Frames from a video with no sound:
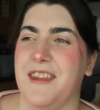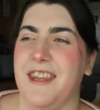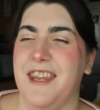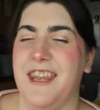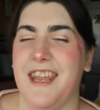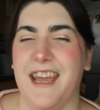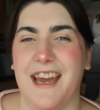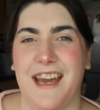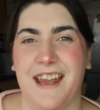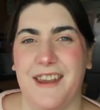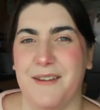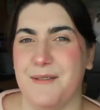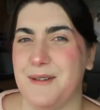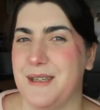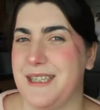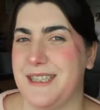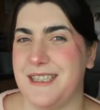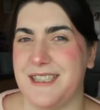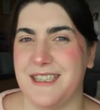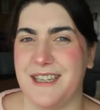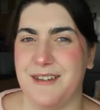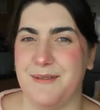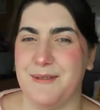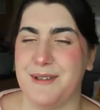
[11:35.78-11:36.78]
Yeah, it
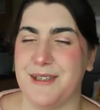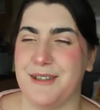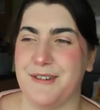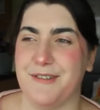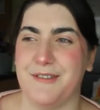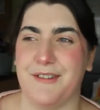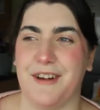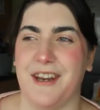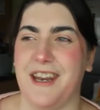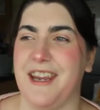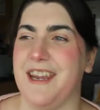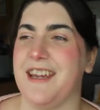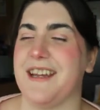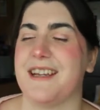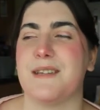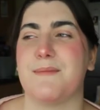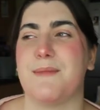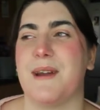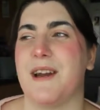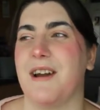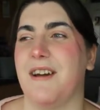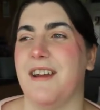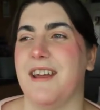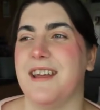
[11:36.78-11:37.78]
was a funny
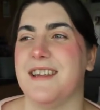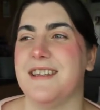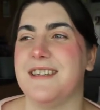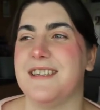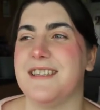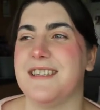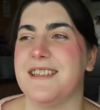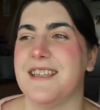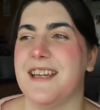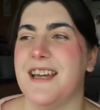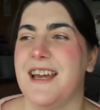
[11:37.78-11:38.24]
experience.